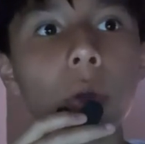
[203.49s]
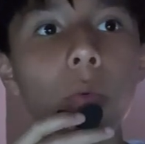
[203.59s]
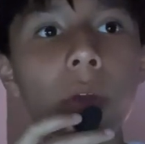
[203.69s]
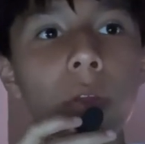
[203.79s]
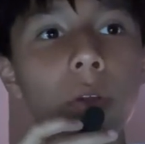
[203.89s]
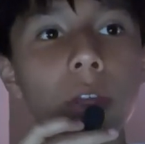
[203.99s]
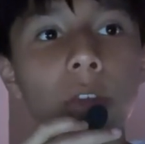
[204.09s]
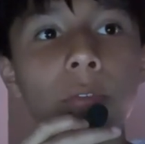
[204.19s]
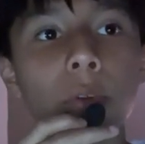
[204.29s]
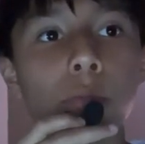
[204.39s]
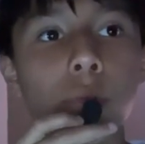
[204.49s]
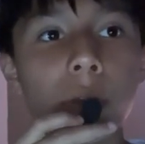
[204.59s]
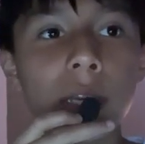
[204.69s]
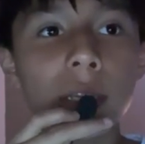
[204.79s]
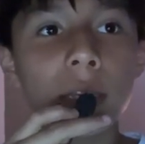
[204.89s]
whether if you're
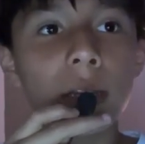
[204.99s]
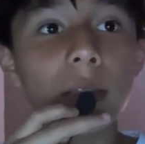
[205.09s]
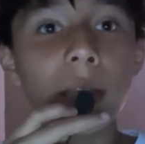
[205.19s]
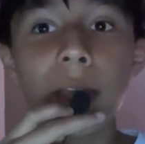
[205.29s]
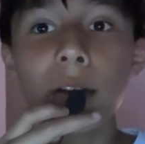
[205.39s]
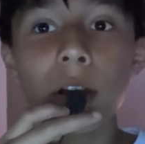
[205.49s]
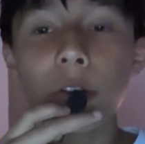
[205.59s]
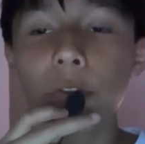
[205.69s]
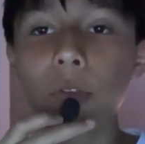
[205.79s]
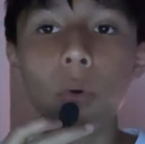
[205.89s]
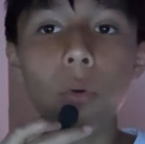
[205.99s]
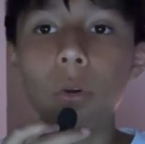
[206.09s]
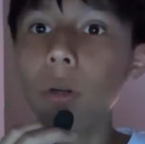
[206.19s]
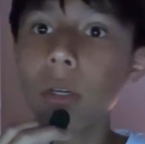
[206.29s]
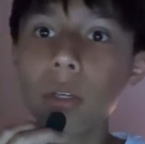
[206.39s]
braking late enough
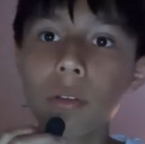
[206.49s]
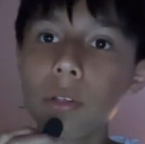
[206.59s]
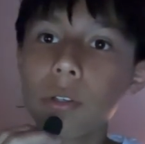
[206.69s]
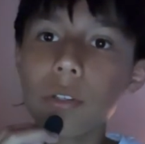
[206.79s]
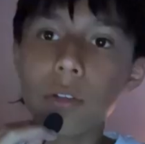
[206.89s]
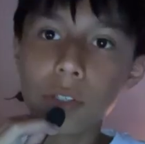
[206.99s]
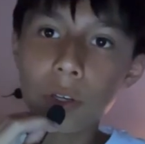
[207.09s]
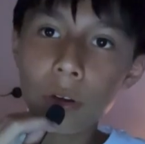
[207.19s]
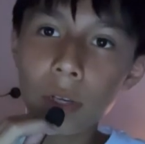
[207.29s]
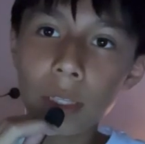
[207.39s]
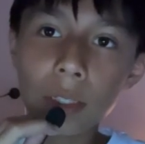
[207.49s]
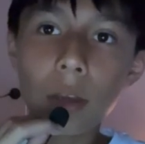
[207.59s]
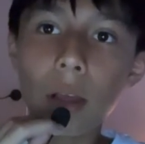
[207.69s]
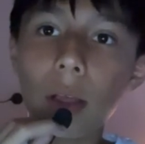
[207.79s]
or you're turning